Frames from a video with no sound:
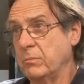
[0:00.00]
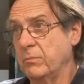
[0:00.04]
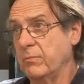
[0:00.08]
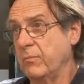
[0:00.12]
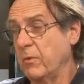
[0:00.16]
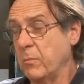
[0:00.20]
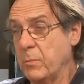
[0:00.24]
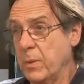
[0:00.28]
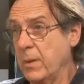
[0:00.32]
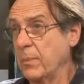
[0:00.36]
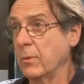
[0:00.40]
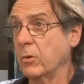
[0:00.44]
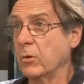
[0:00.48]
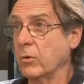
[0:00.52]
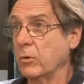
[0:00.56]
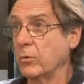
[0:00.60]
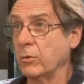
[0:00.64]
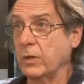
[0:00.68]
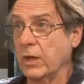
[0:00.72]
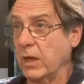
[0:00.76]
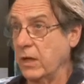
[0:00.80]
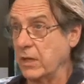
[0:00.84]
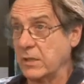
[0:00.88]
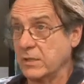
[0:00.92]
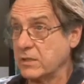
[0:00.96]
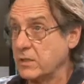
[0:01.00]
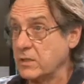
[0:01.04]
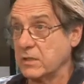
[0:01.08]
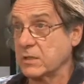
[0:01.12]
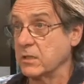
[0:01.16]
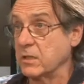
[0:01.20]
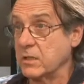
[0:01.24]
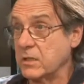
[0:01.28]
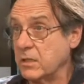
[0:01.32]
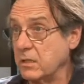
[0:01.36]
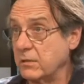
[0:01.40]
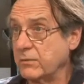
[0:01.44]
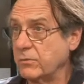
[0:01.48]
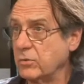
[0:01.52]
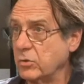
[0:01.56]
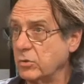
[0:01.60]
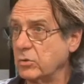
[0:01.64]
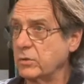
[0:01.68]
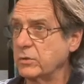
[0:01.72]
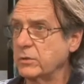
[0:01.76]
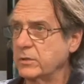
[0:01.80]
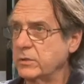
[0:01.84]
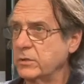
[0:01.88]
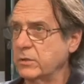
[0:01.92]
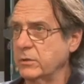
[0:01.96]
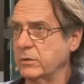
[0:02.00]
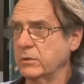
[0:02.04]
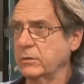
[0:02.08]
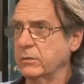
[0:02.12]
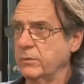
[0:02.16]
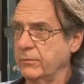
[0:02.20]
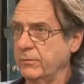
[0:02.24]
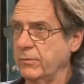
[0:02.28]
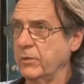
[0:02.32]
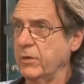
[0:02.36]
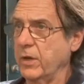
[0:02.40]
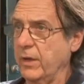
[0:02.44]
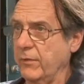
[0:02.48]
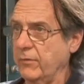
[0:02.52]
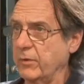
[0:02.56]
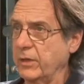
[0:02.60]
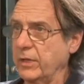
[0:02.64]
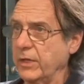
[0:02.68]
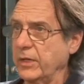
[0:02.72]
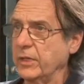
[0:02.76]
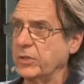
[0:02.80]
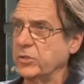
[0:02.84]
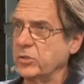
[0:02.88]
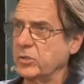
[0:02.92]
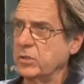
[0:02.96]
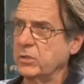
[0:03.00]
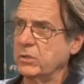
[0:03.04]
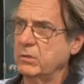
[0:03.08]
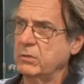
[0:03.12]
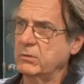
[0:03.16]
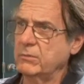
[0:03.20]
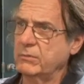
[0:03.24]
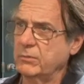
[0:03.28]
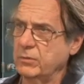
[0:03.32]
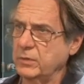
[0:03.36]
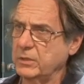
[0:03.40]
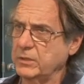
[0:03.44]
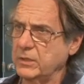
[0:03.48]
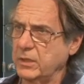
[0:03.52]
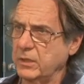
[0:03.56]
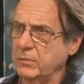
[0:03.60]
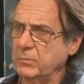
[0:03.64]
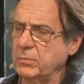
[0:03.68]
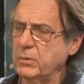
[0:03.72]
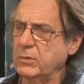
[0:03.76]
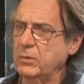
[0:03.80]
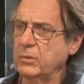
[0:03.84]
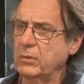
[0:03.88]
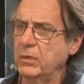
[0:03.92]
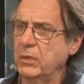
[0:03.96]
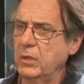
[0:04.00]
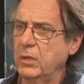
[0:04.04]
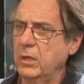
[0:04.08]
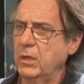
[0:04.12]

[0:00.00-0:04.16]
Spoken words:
for people who can't see, of course, for navigation, for example.